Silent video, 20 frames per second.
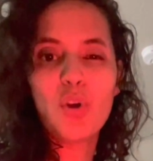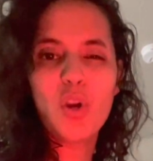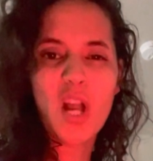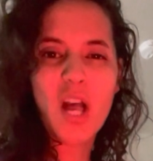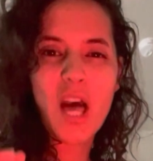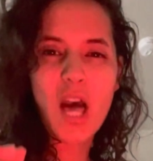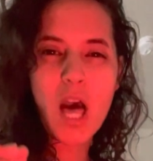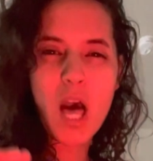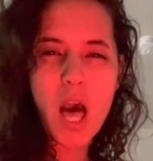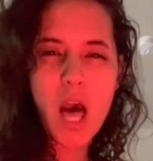Your
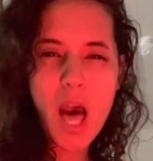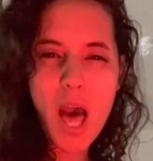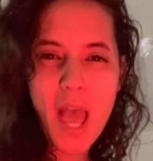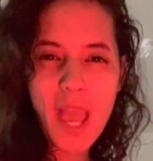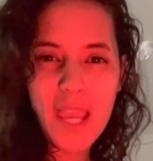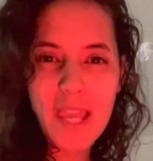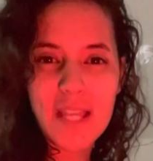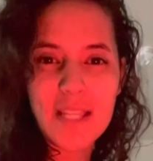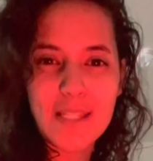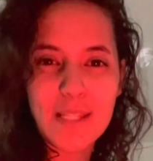
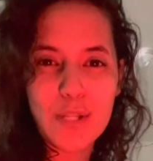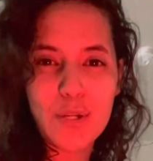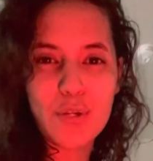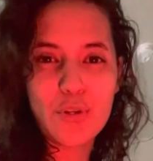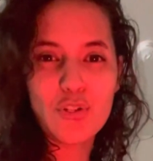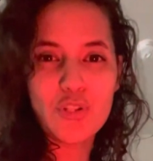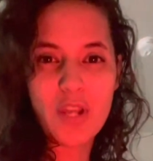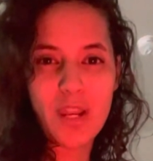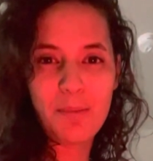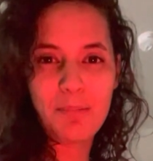highest
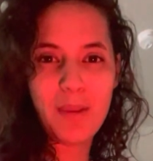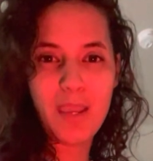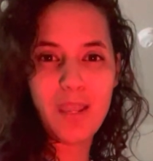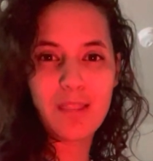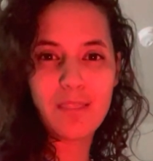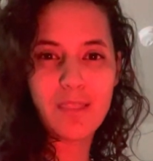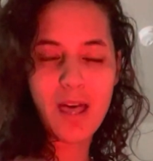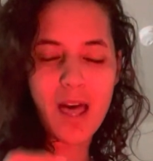energetic being,